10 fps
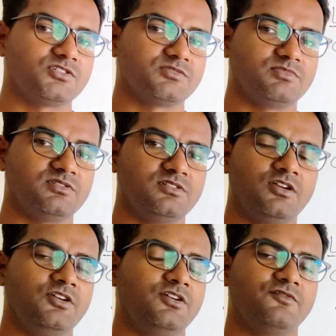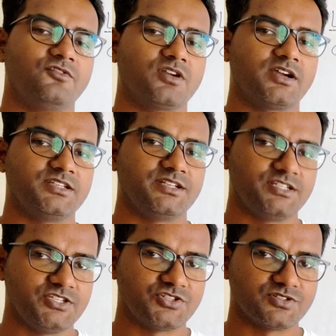possible for our dear
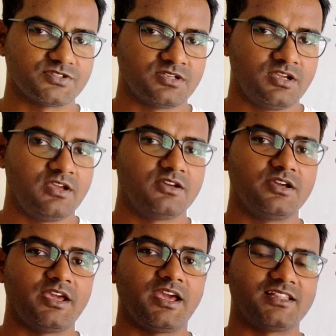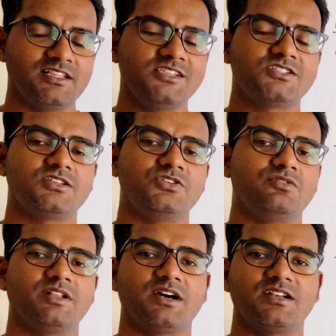teachers. At least
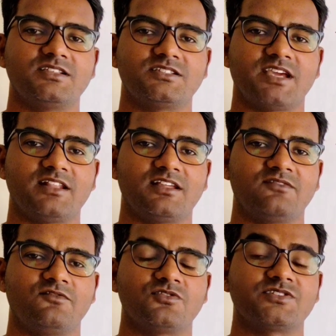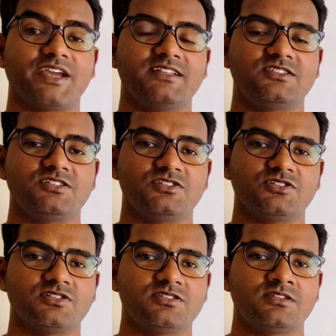you can understand that for science
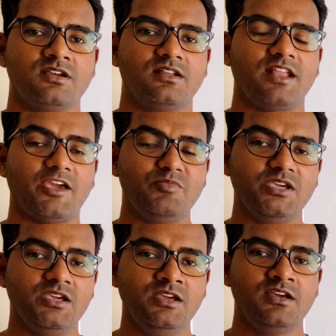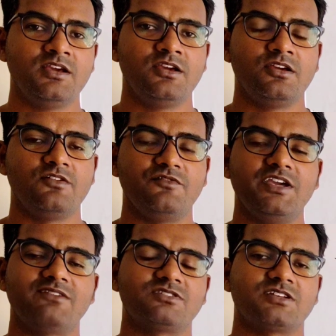teachers like me,
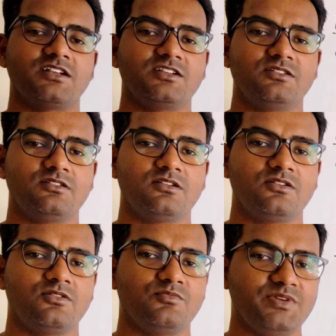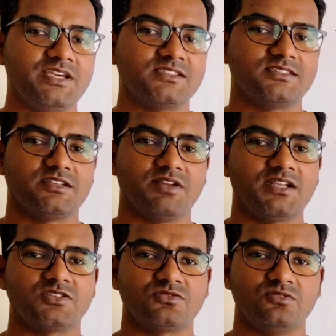we have studied BSc,
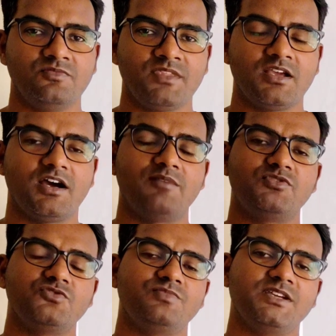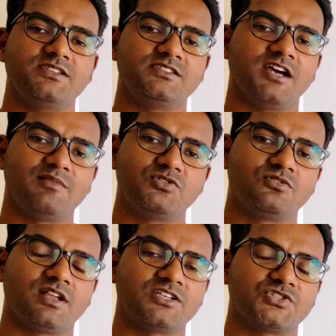right? So up to BSc, up
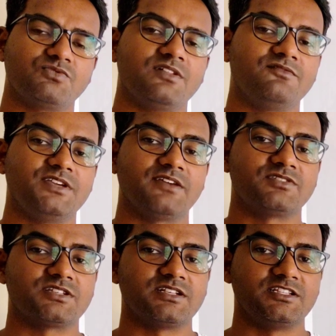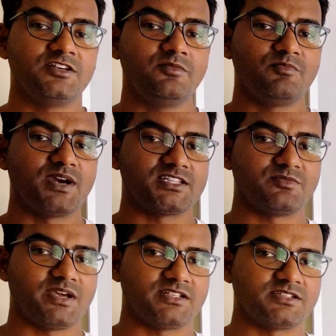to class 12, we have studied the
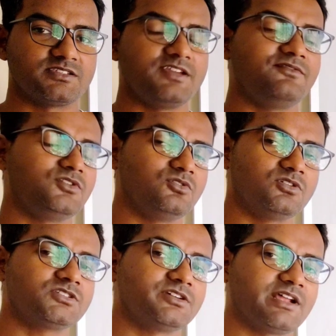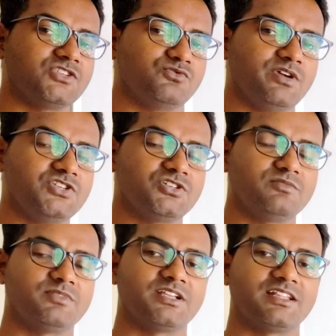mathematics. If not
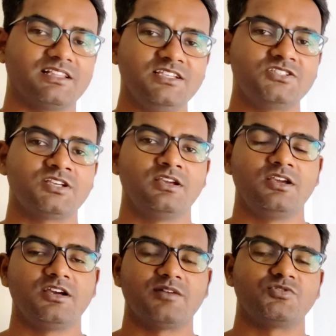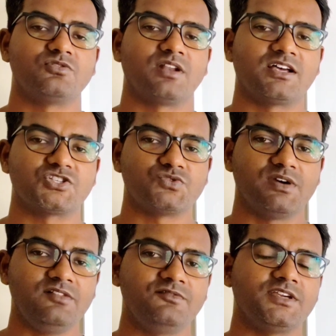graduation, but at least up to class
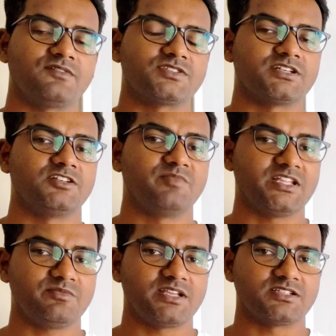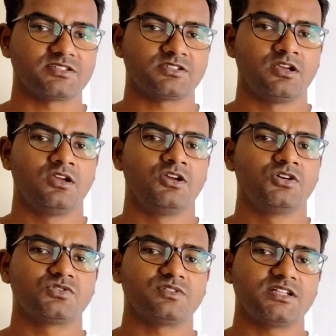12, we have studied mathematics.
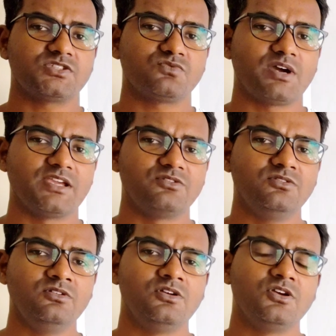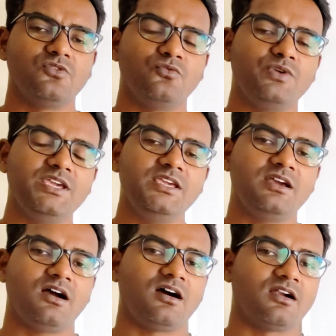So that's why,
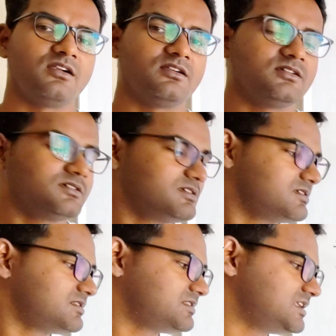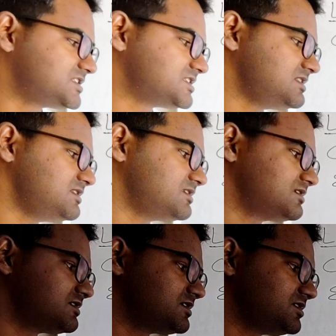we are little,
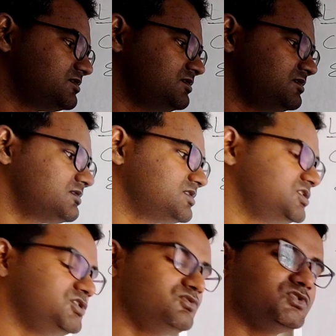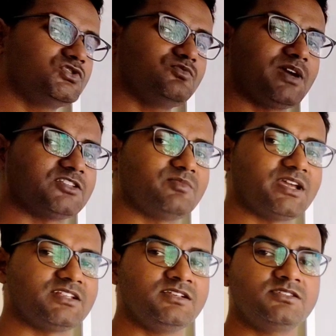used to
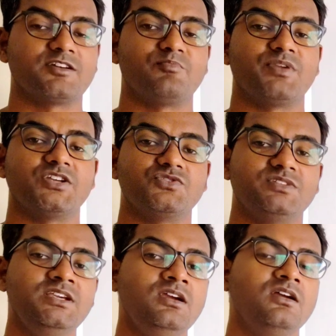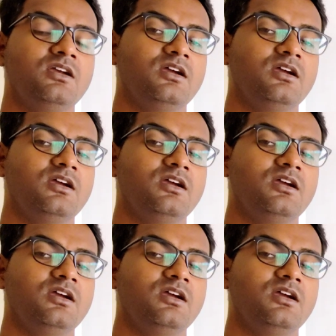mathematics as compared to the